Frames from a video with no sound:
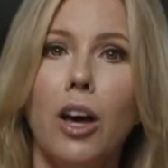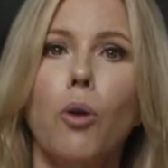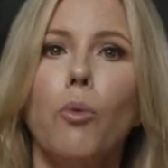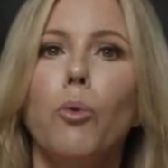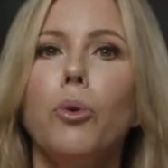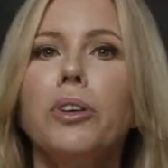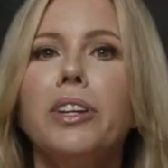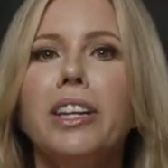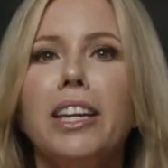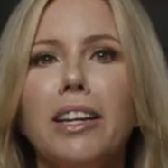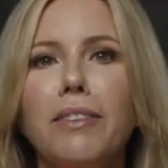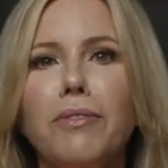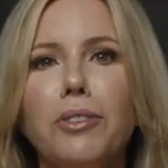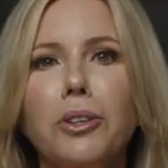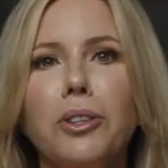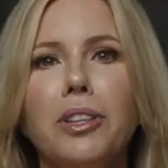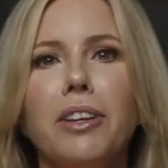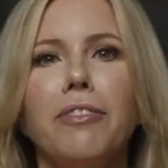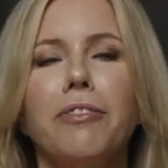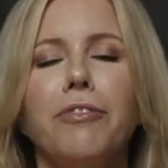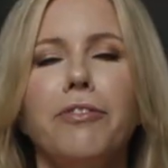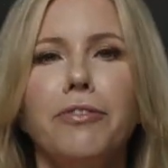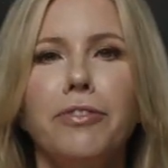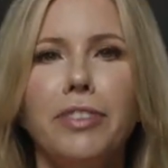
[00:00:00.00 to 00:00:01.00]
will give you
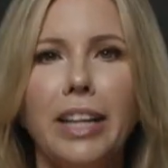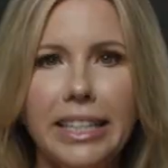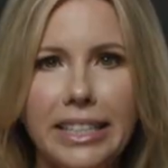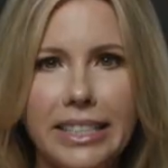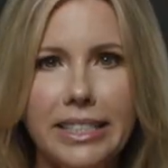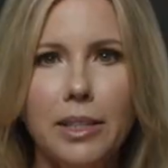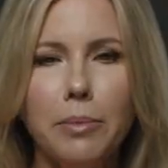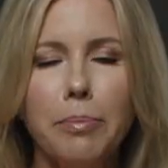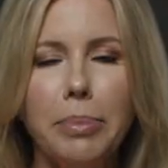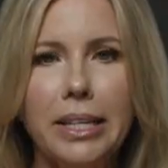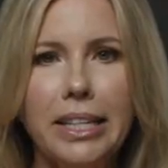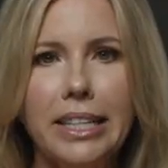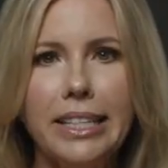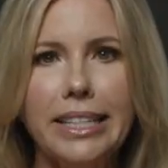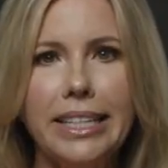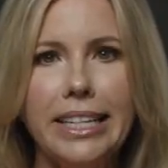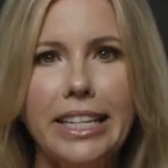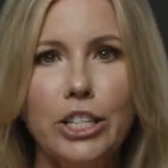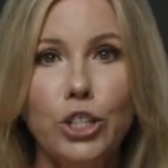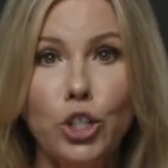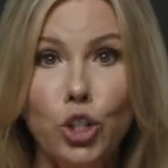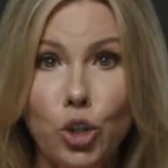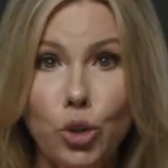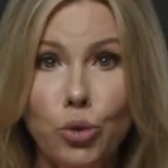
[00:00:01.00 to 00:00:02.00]
the flexibility
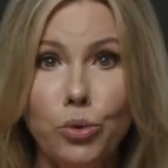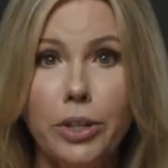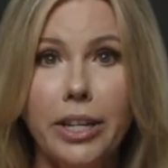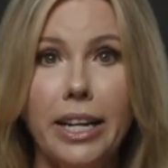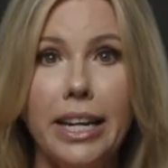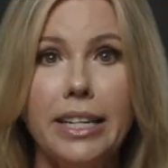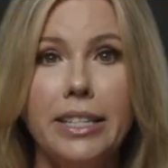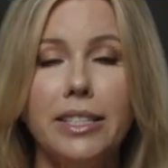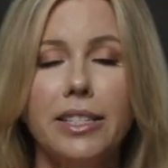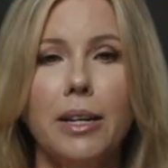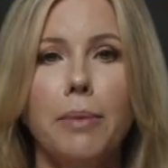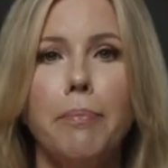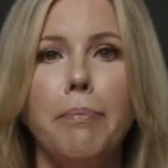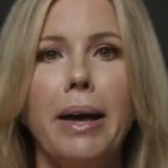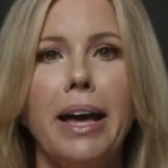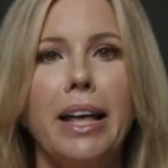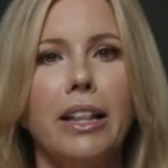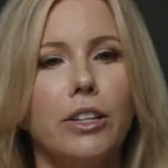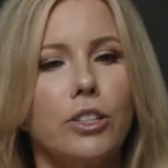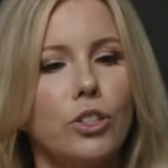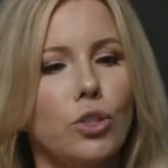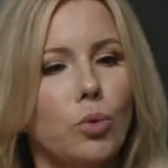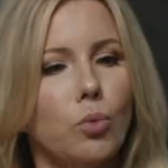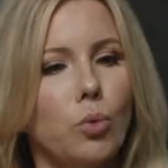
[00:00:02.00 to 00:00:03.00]
you need to
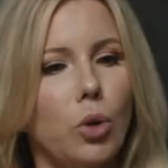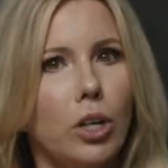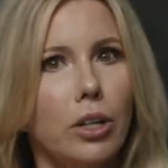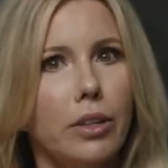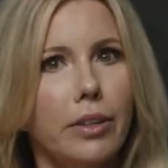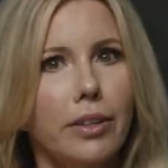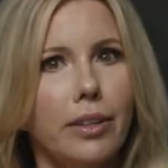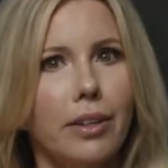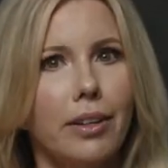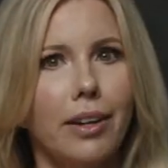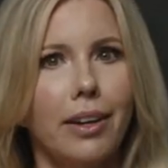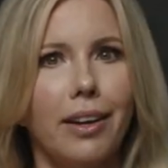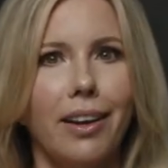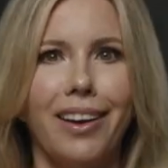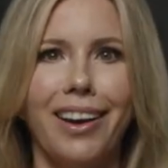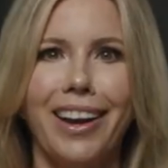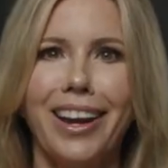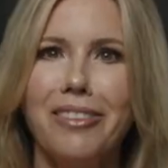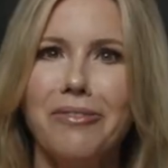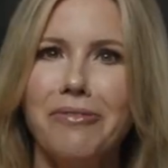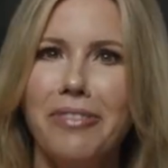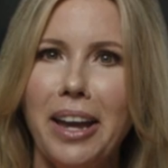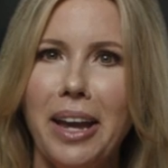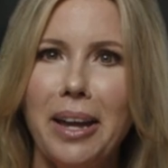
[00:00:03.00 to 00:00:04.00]
balance work
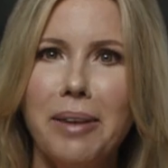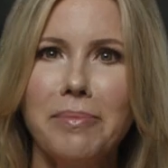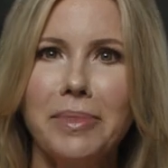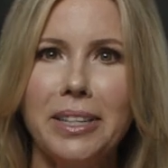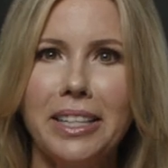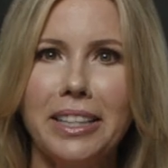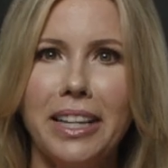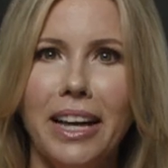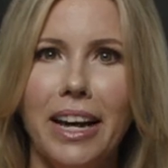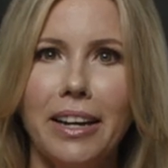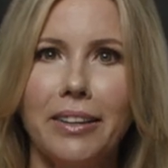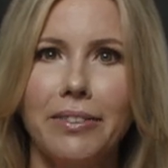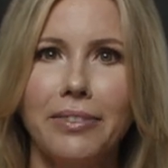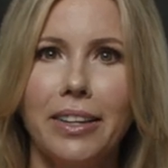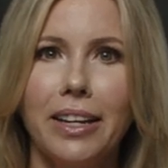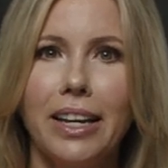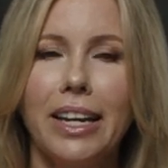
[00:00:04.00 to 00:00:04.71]
and family life.